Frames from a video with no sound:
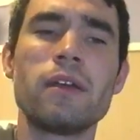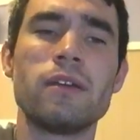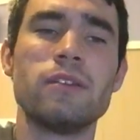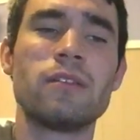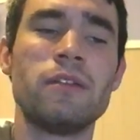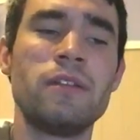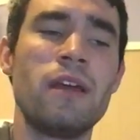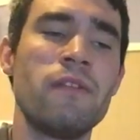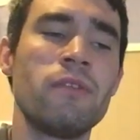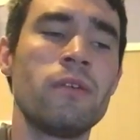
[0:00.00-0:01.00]
cause I'll
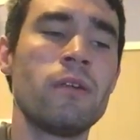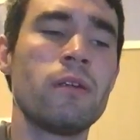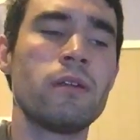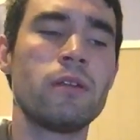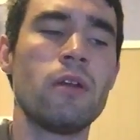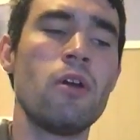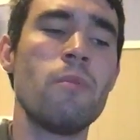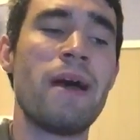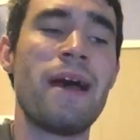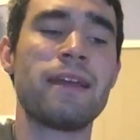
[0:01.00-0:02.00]
never
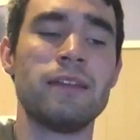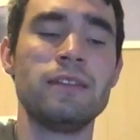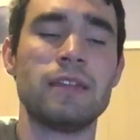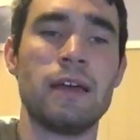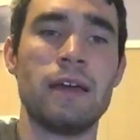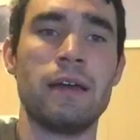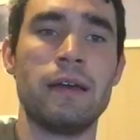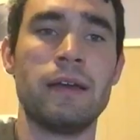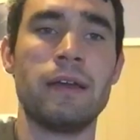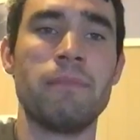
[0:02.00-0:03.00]
go back in
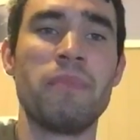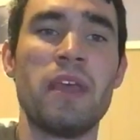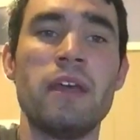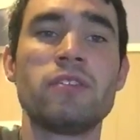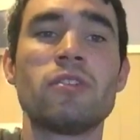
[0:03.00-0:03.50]
time.